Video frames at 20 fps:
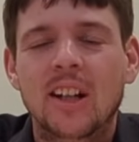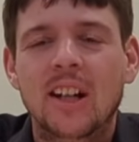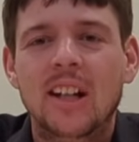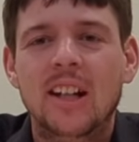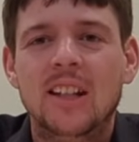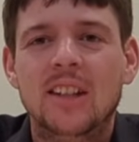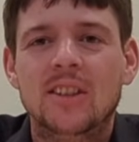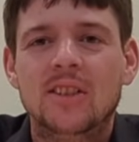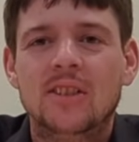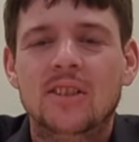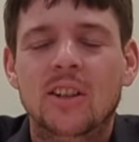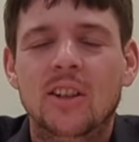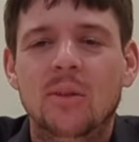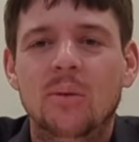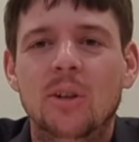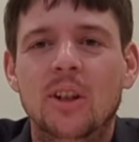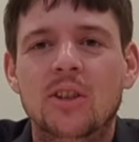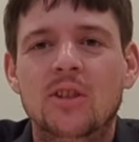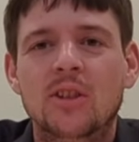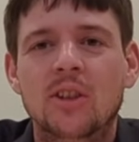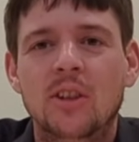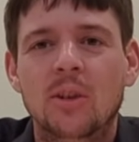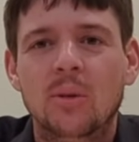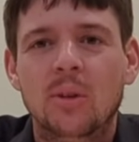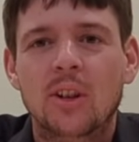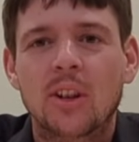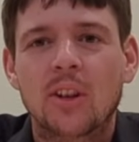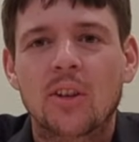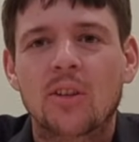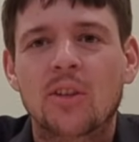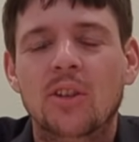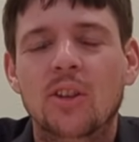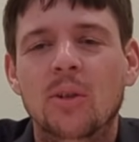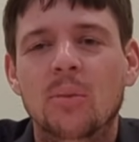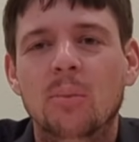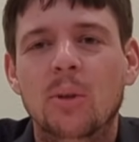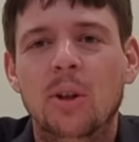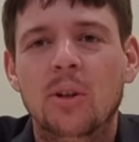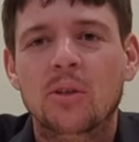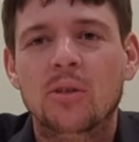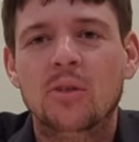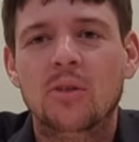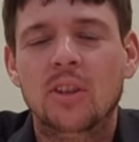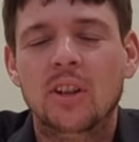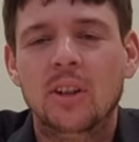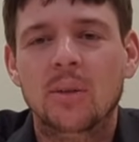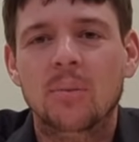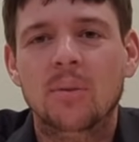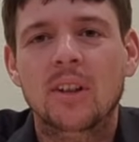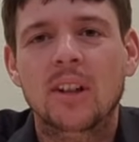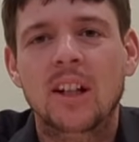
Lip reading: Hey, it's Rich here with Yellowstone Post Frame.